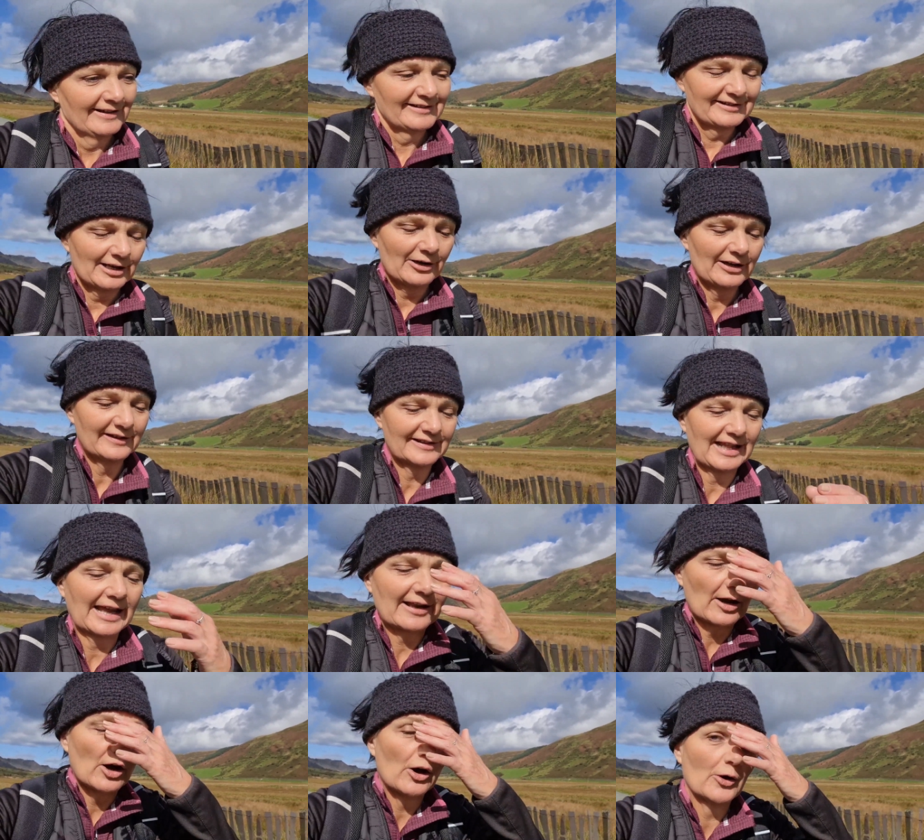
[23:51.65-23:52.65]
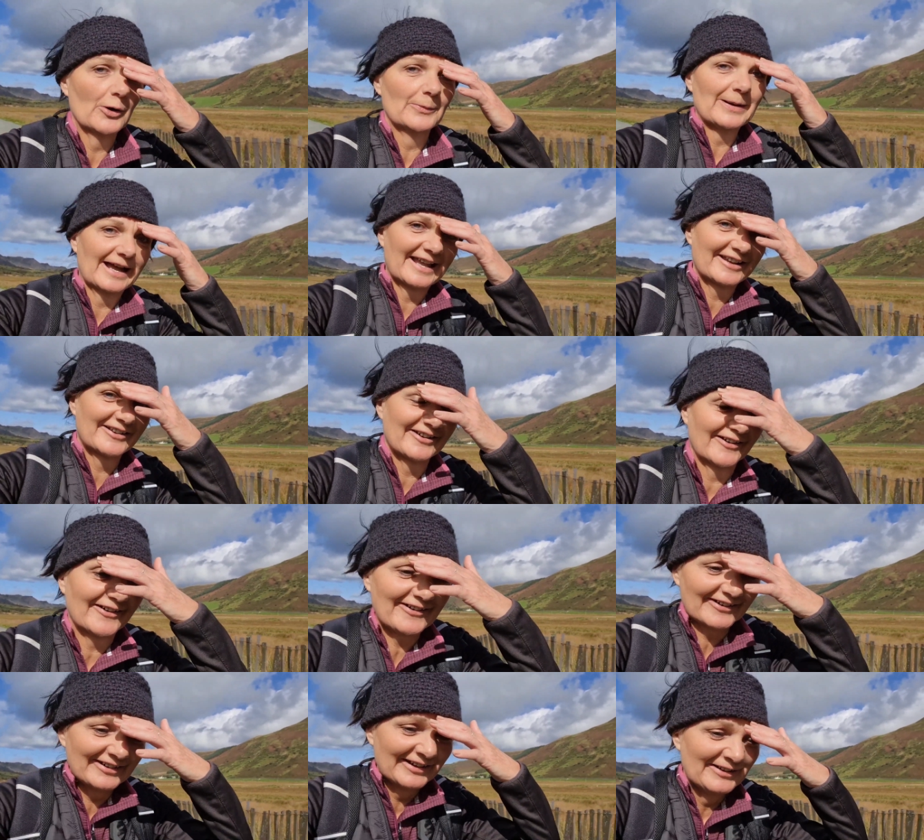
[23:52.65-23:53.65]
So it's like, oh my
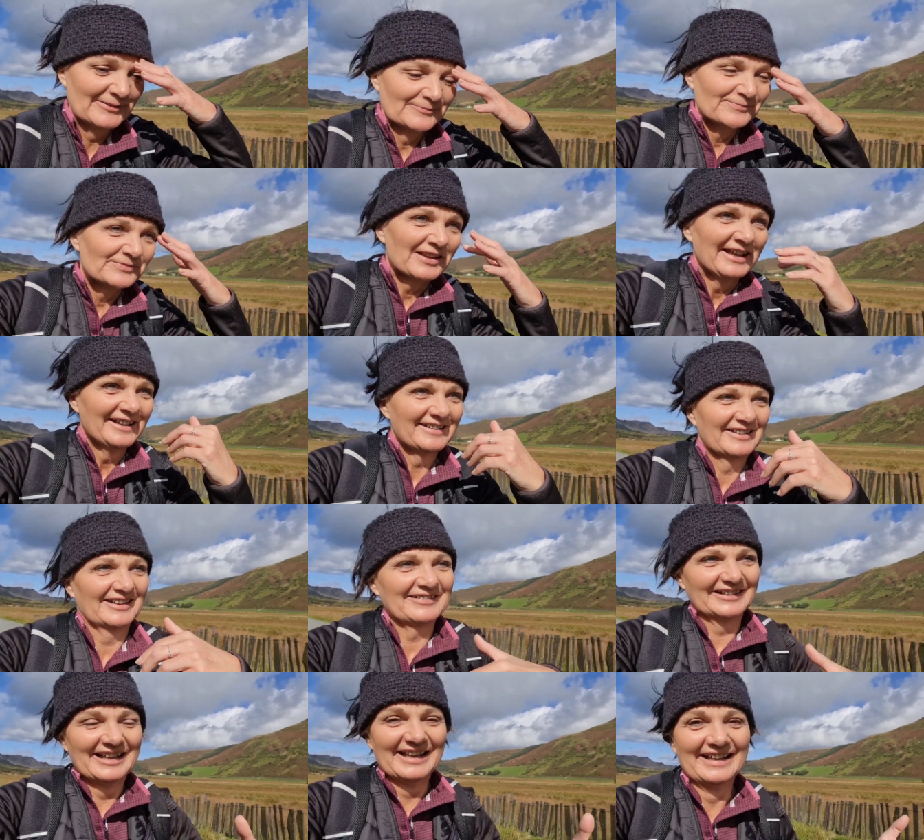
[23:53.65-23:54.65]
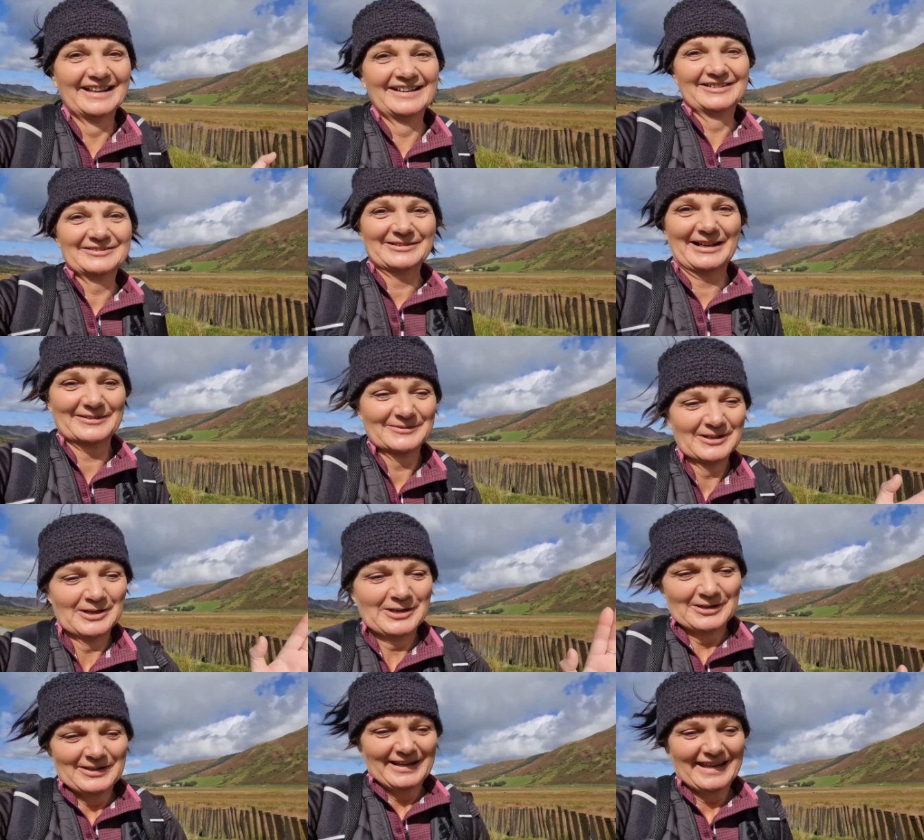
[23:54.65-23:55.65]
God. So we had
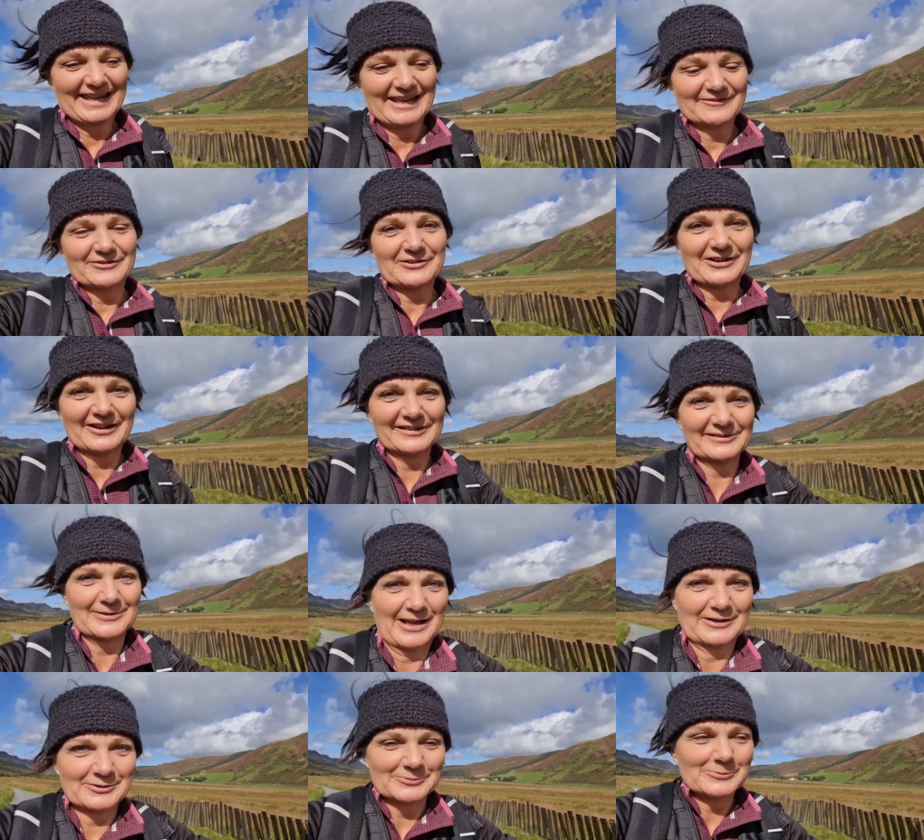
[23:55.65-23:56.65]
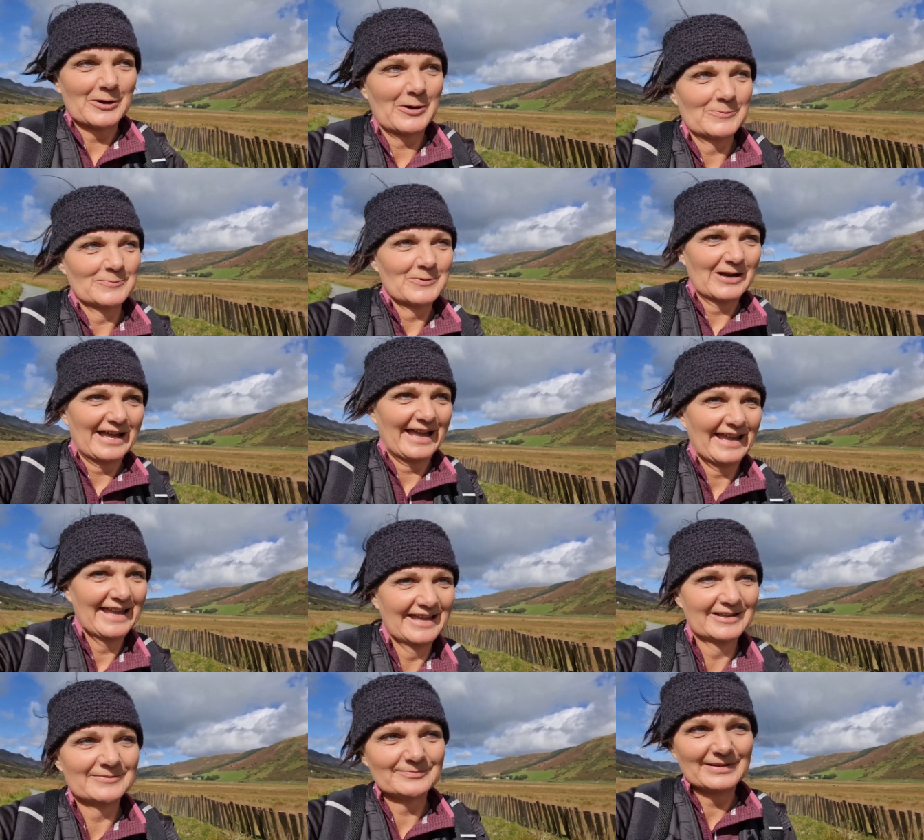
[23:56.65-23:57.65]
Evie Rose went up one way,
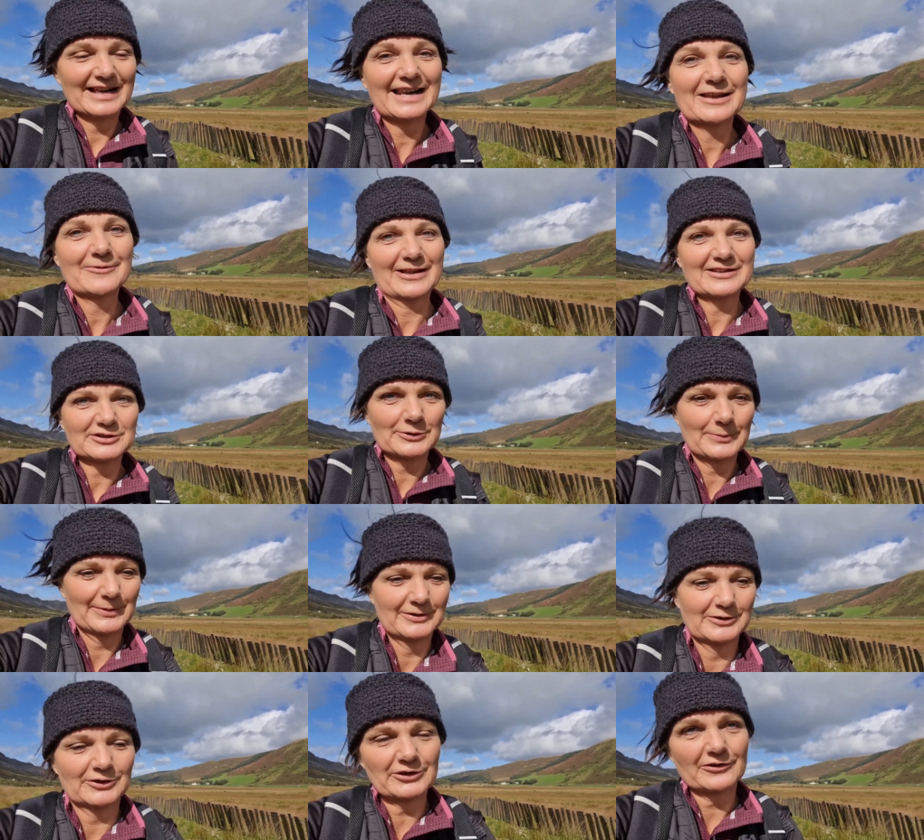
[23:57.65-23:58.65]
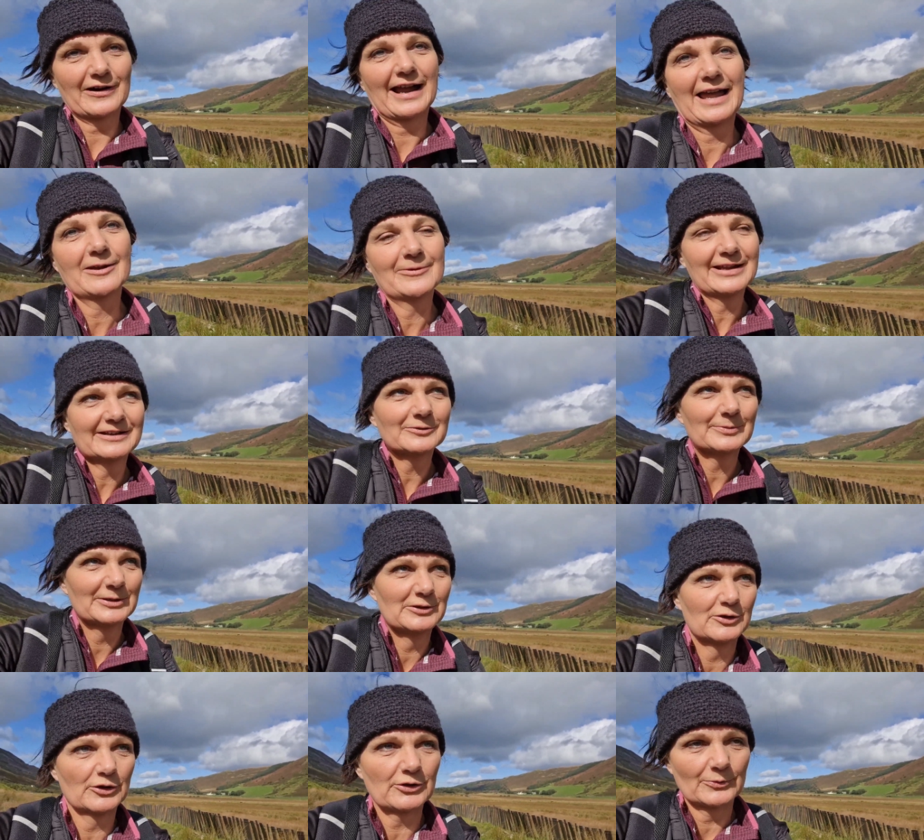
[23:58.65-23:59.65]
Millie went up another, I went up
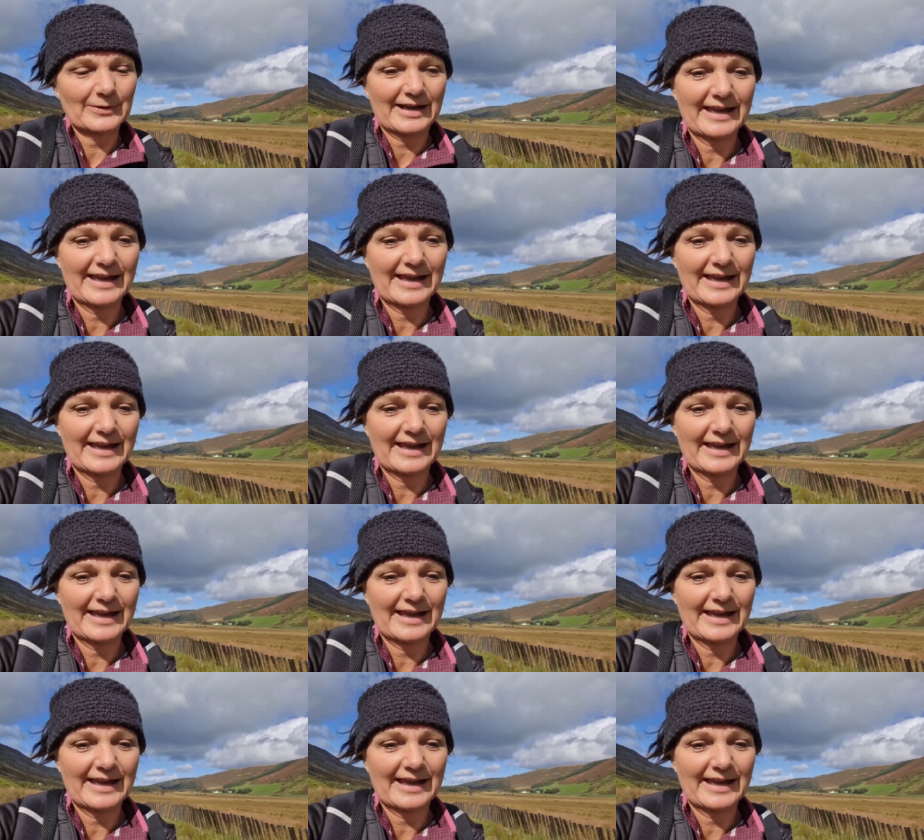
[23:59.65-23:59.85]
another